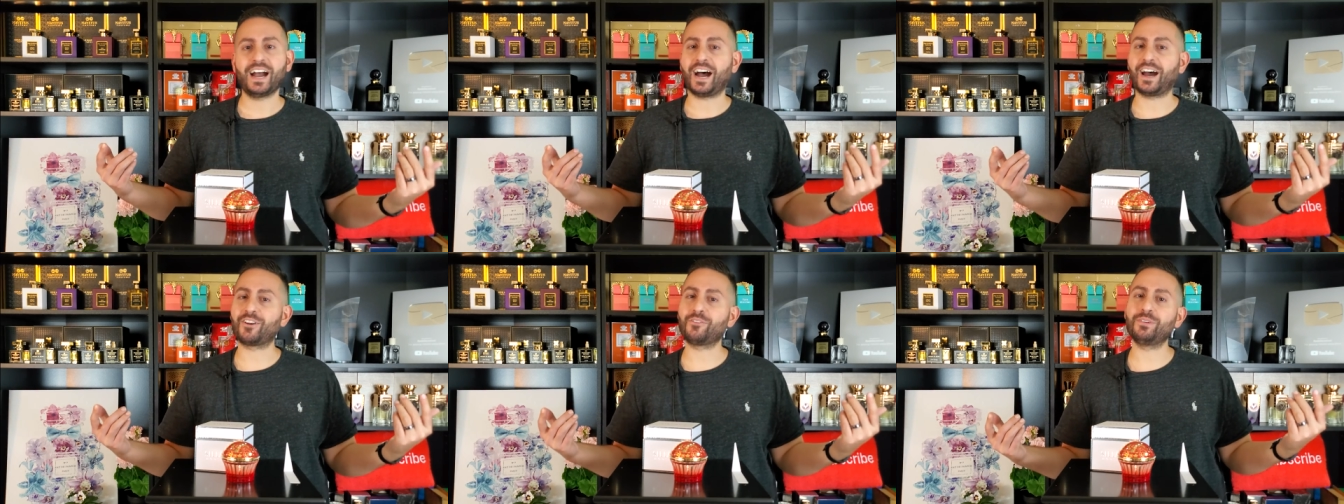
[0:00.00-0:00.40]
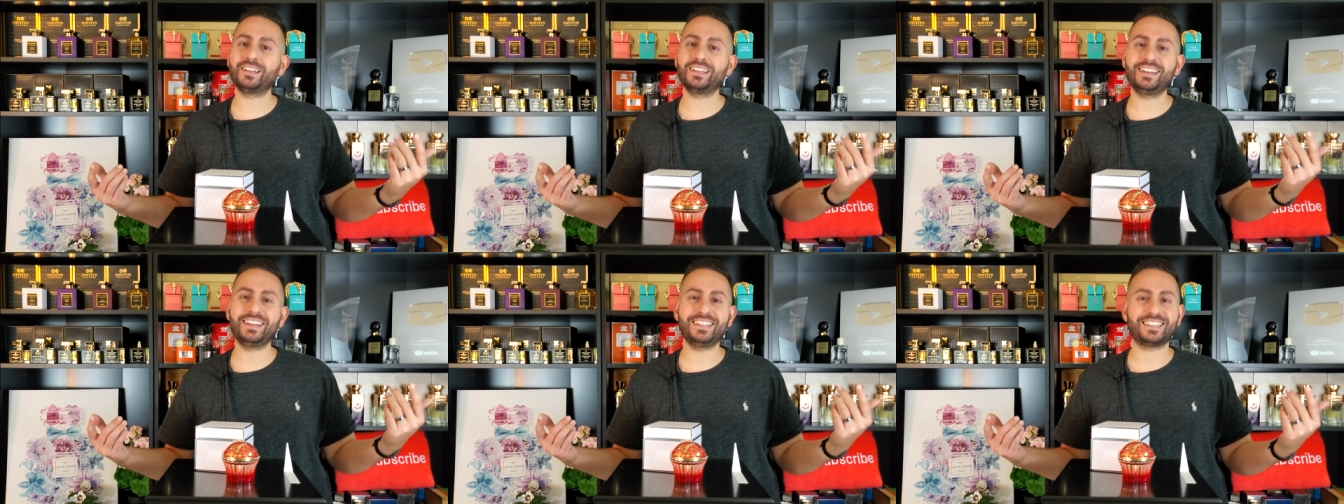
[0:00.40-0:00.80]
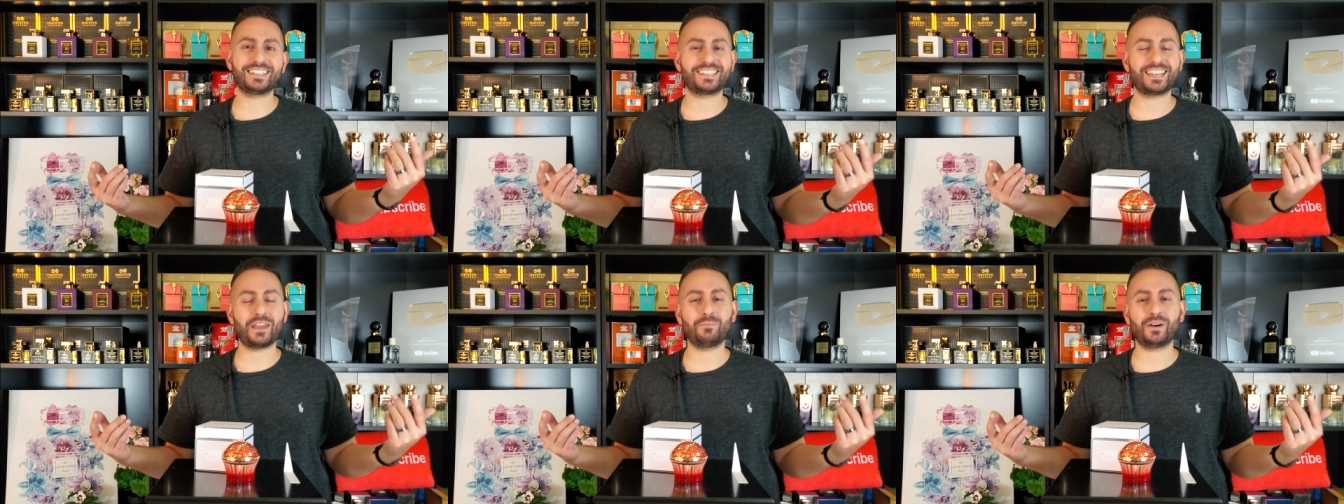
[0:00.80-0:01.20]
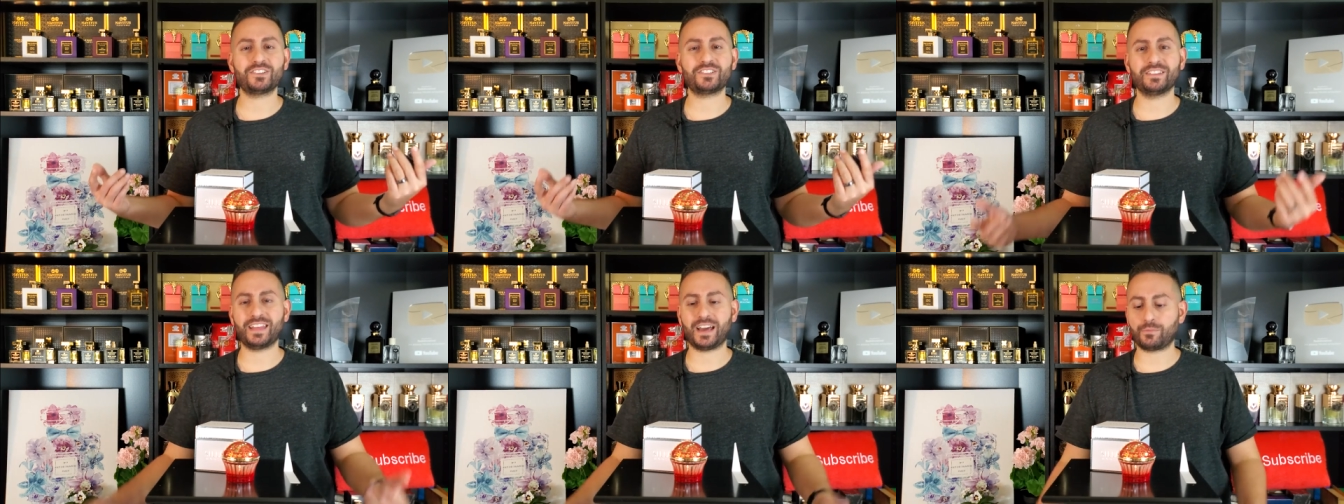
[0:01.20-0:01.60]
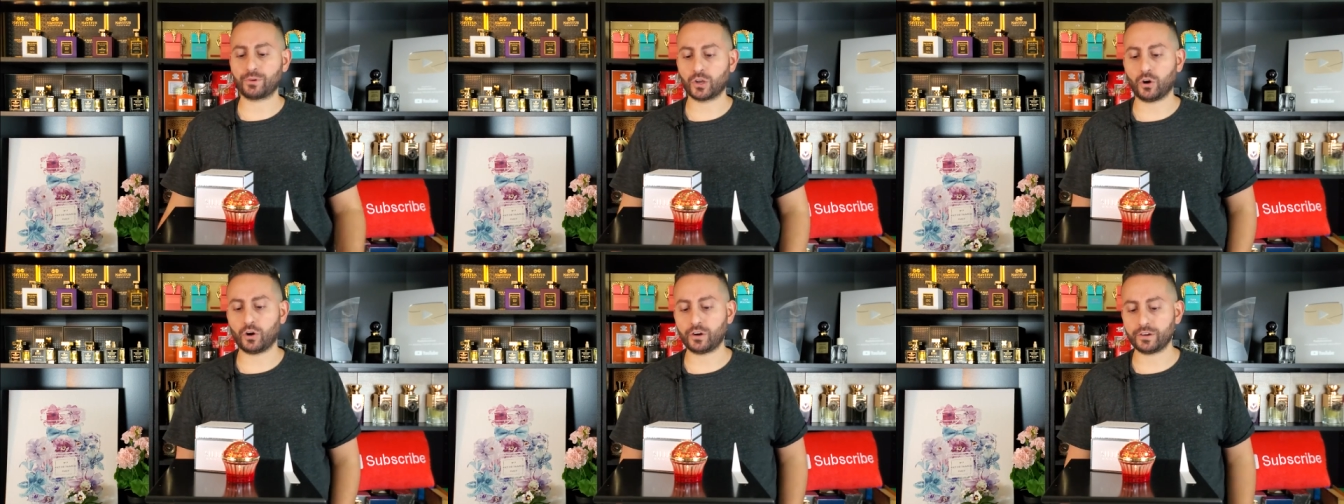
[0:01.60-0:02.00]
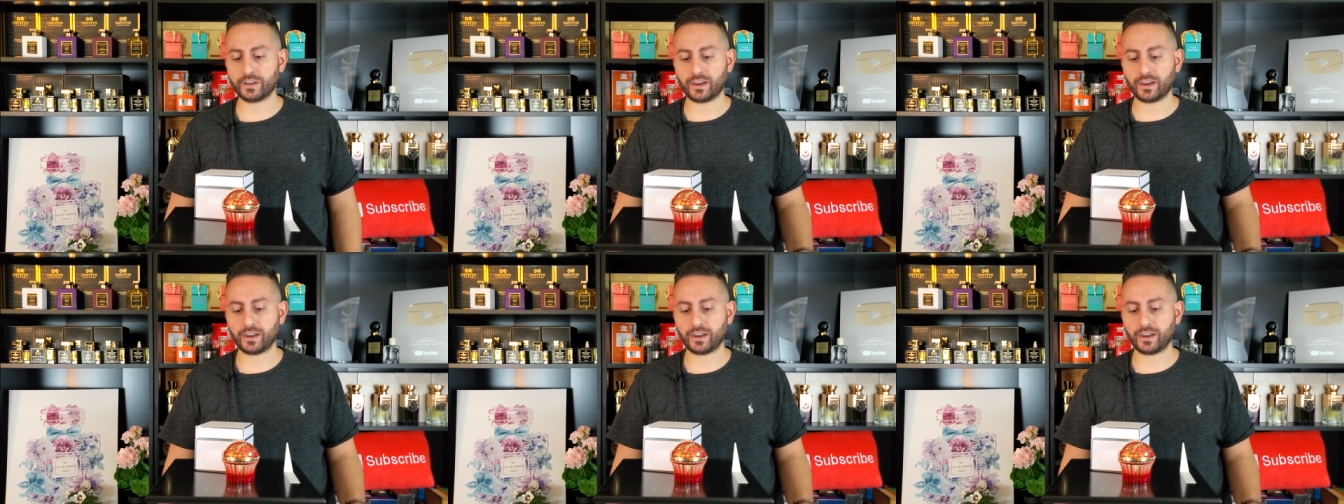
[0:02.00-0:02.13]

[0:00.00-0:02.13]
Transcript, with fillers: I don't really need to say much in that regard.